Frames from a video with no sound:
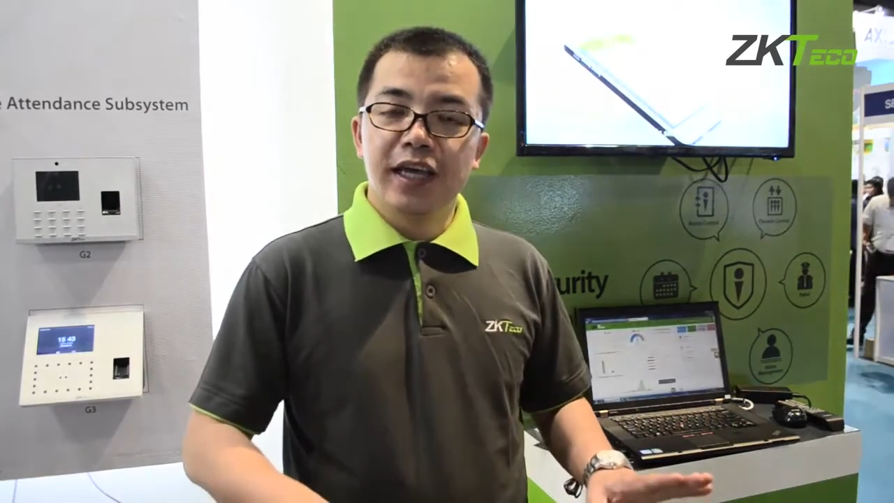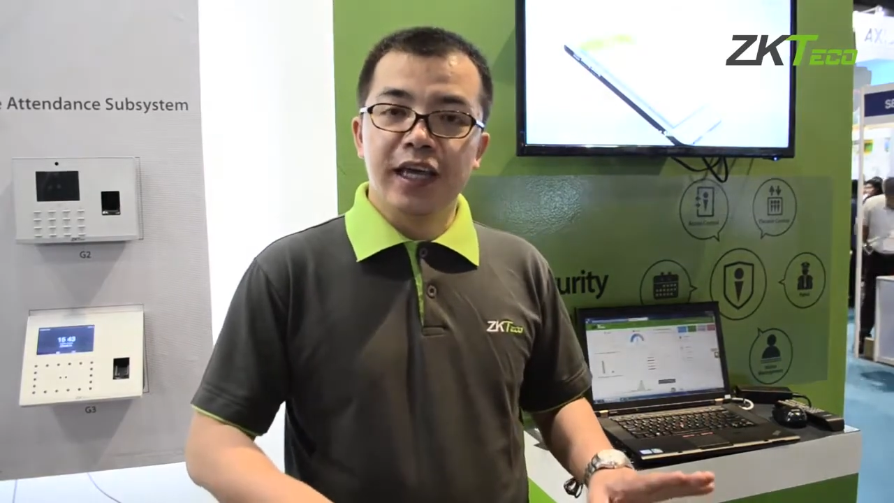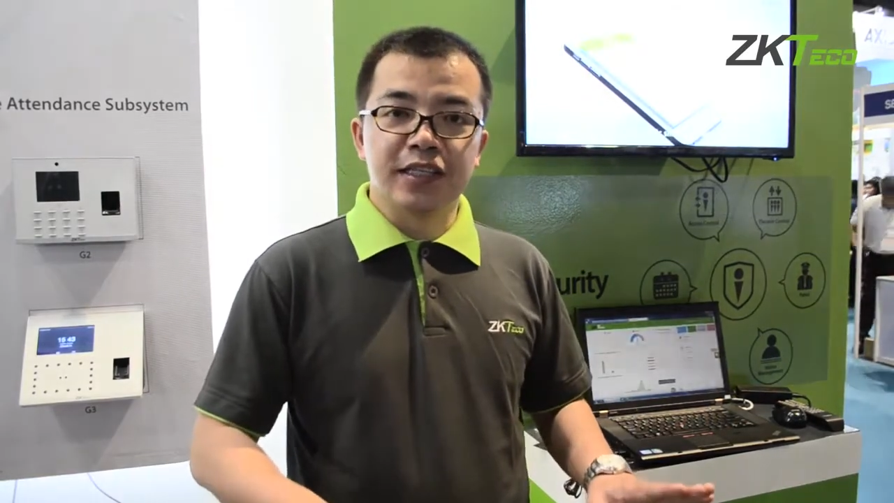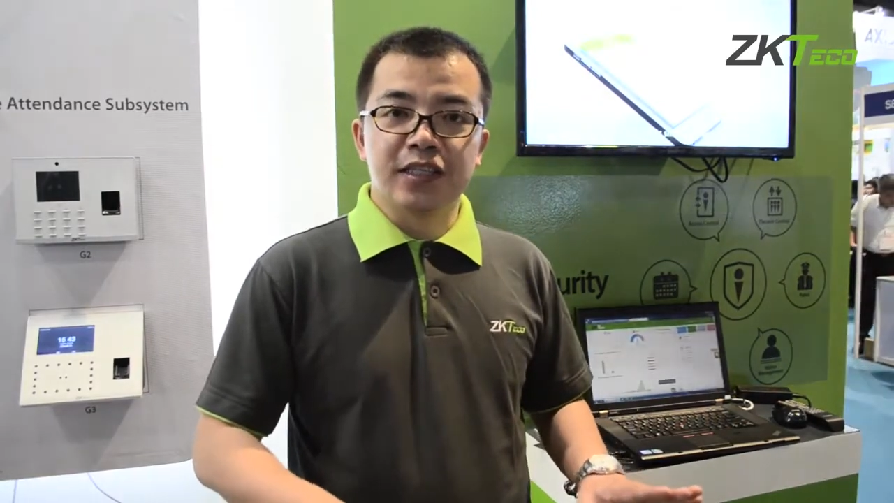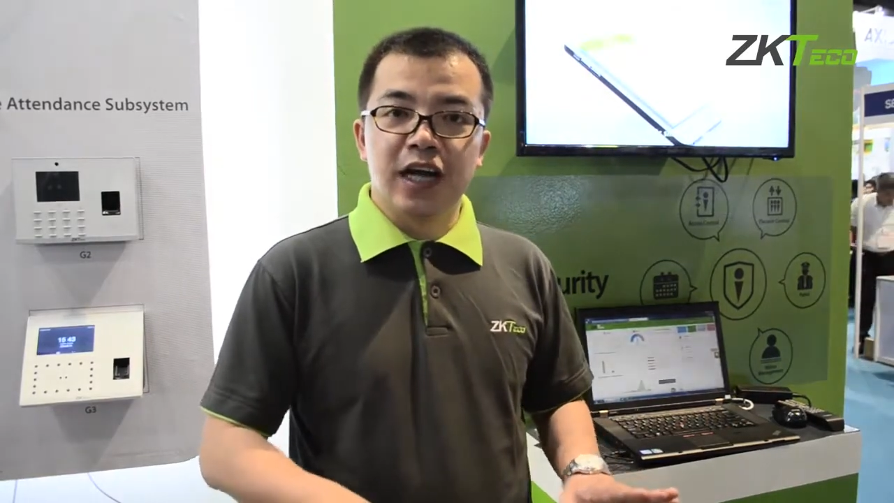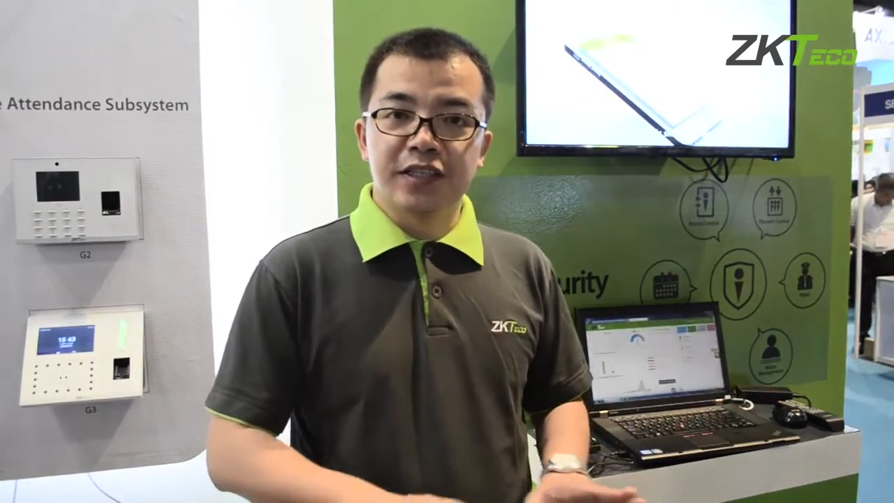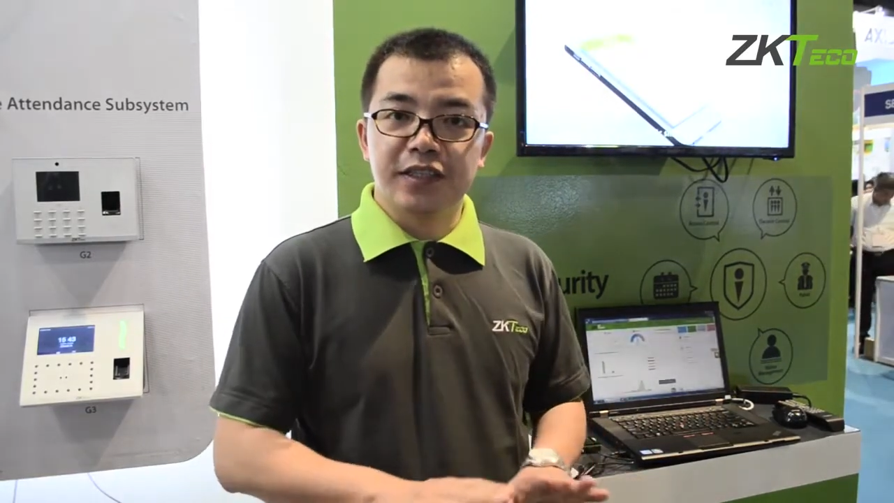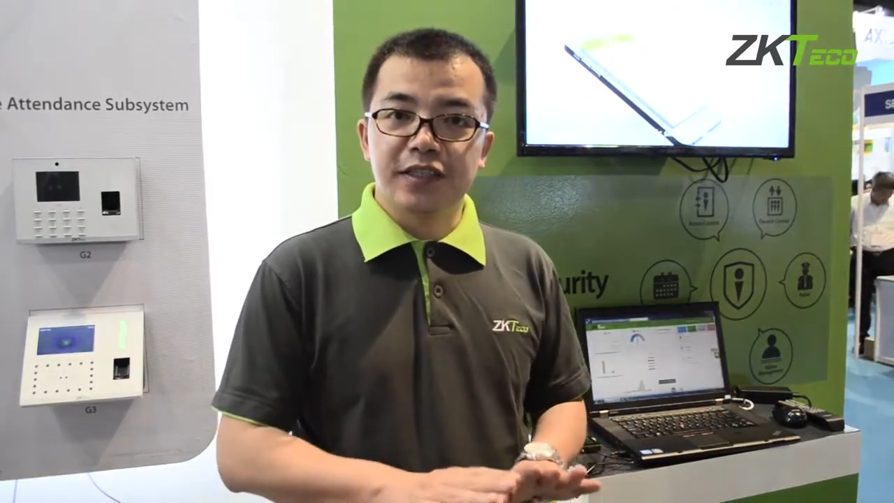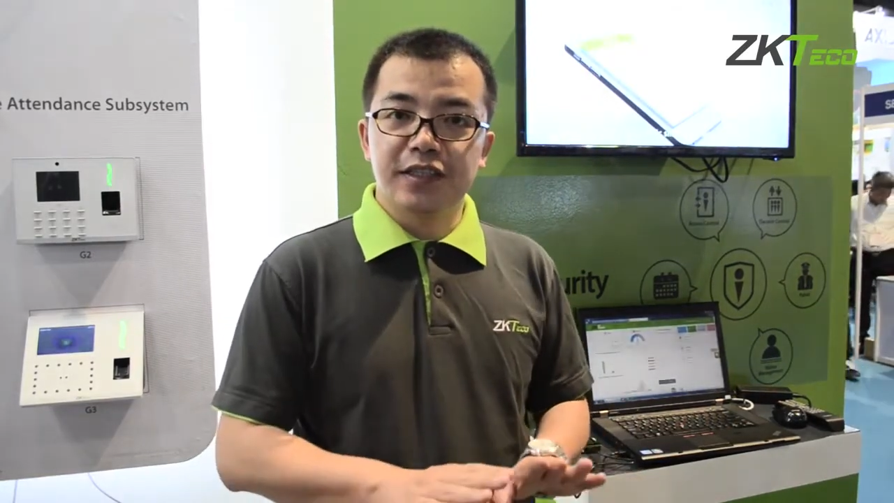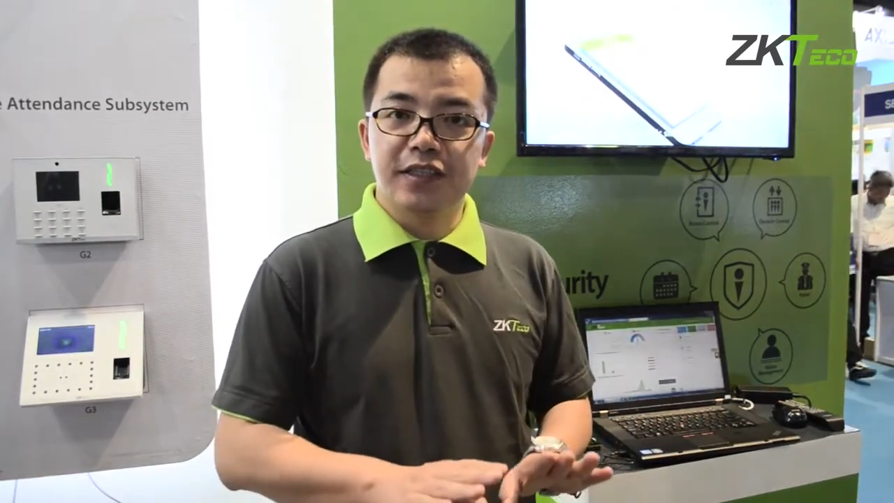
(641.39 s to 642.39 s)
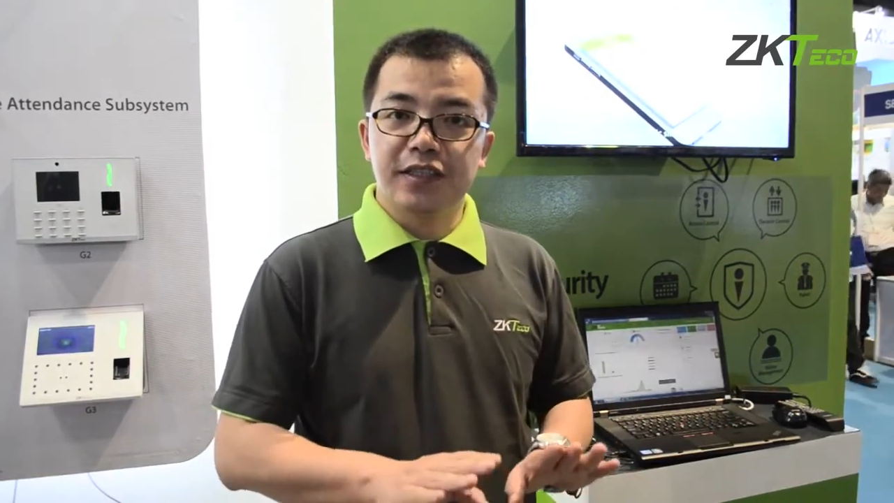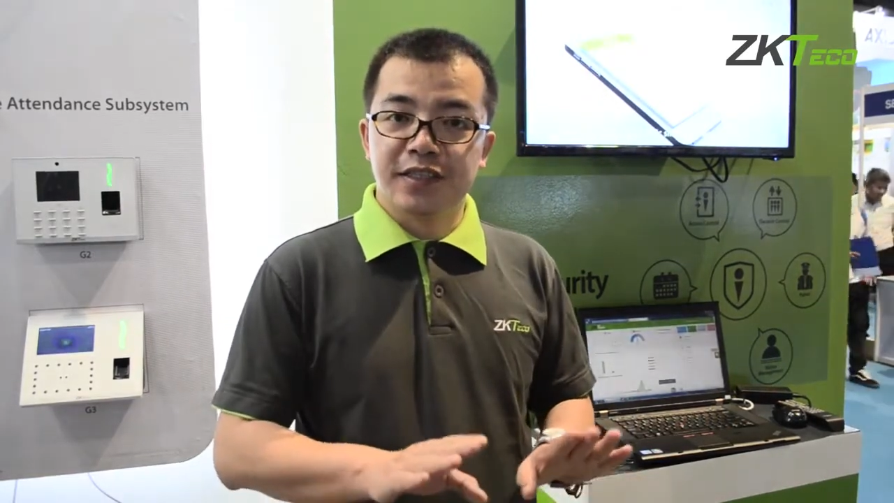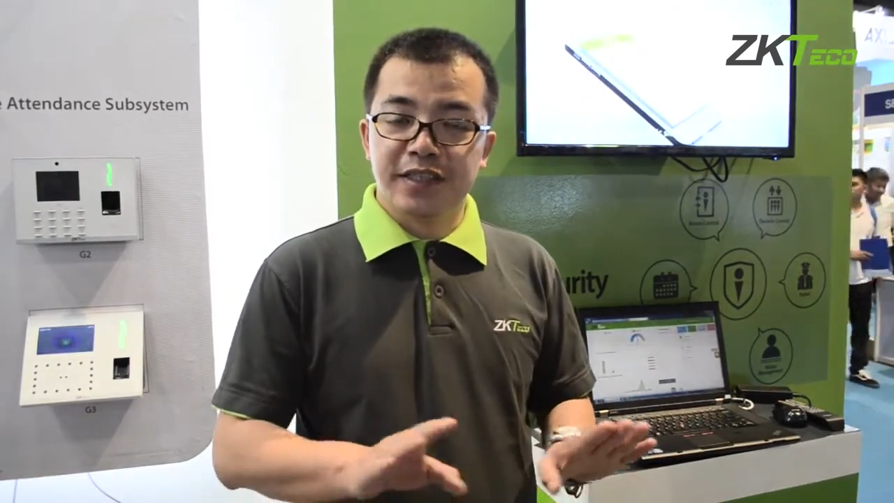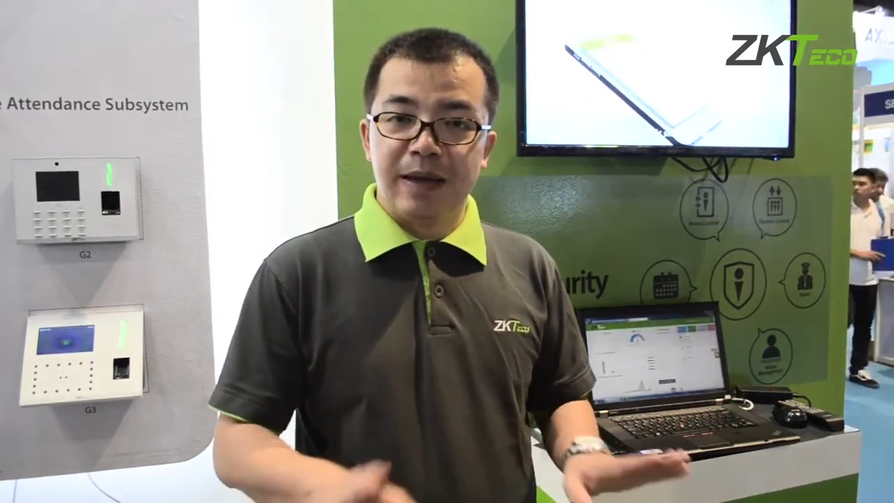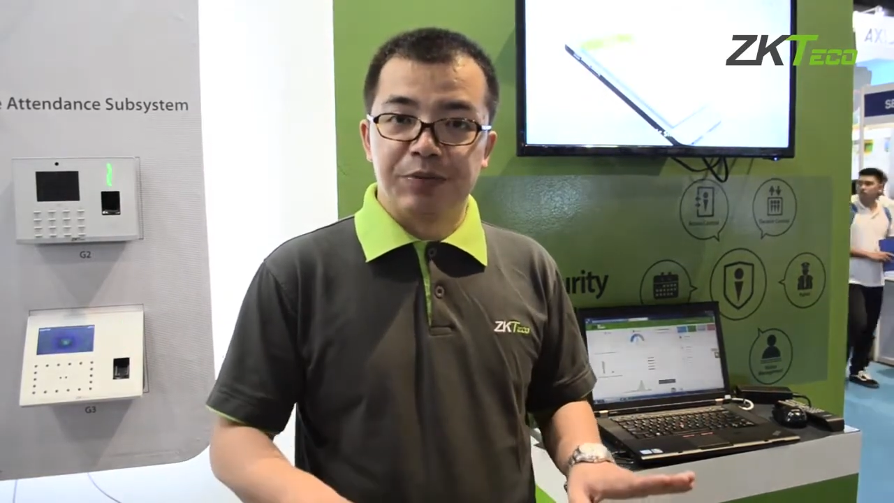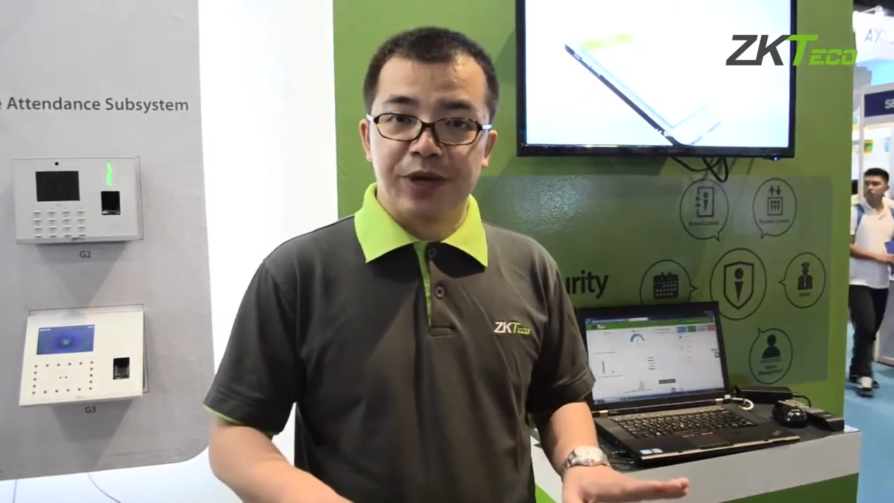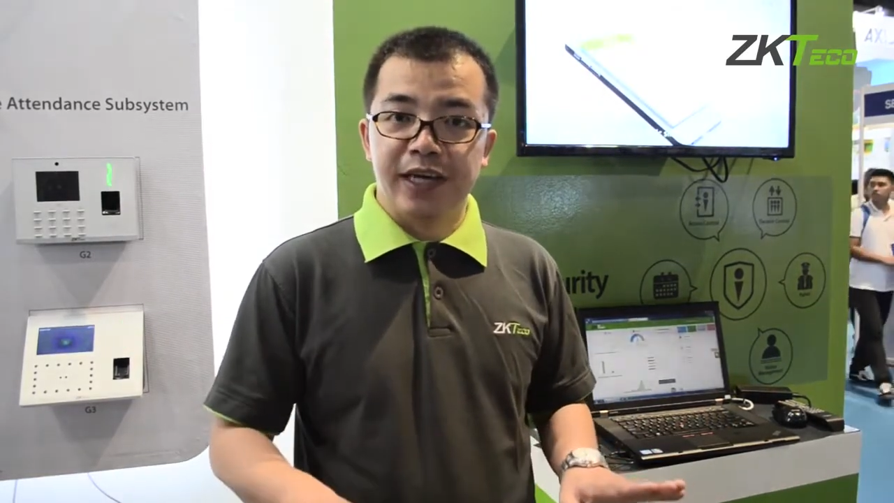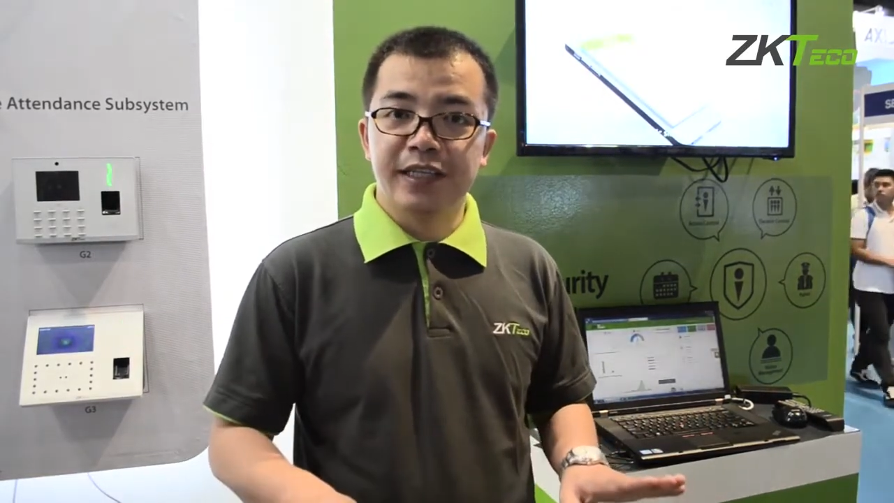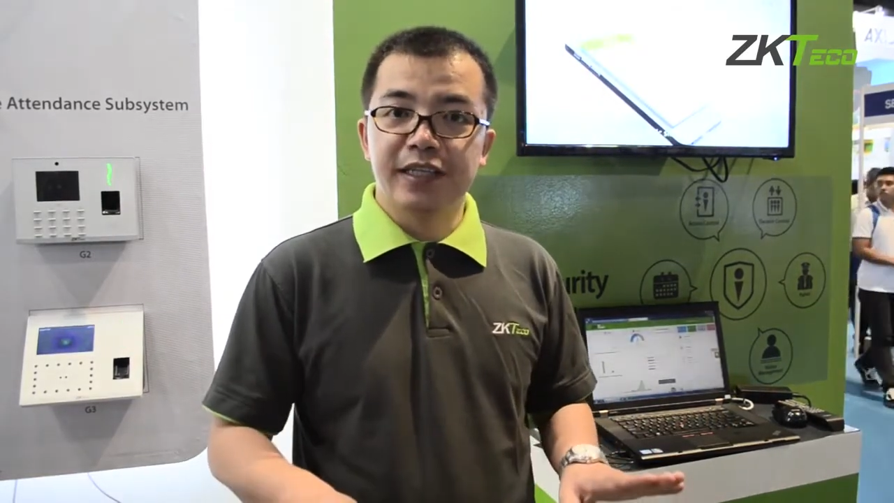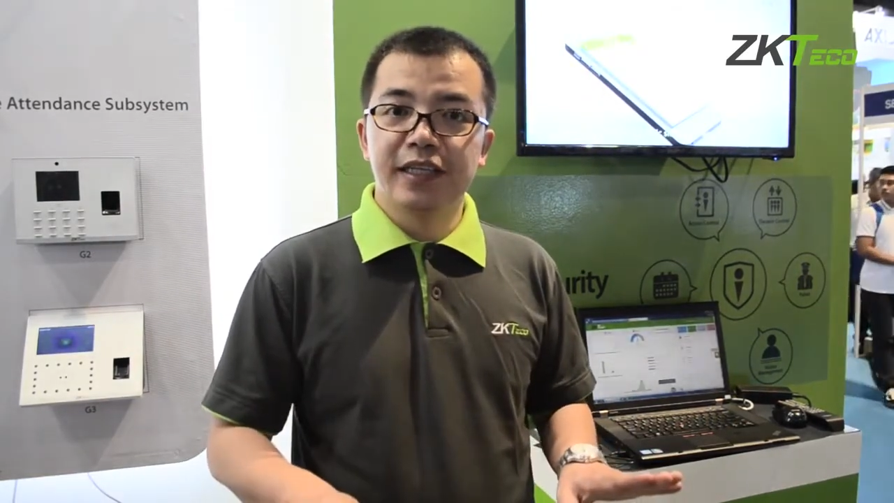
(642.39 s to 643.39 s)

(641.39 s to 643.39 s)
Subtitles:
is not separate,